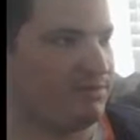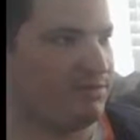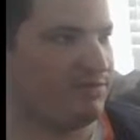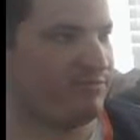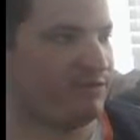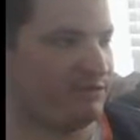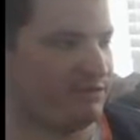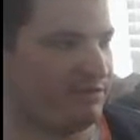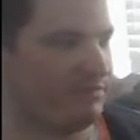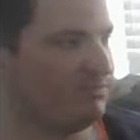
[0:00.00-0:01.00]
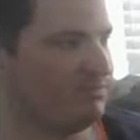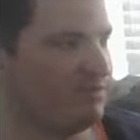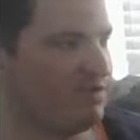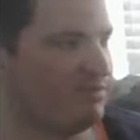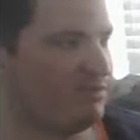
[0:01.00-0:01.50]
They feel like that
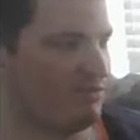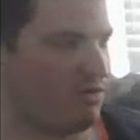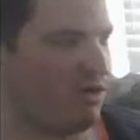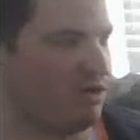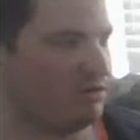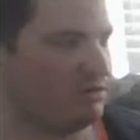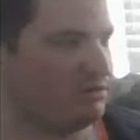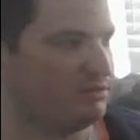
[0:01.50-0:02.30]
they've been wronged.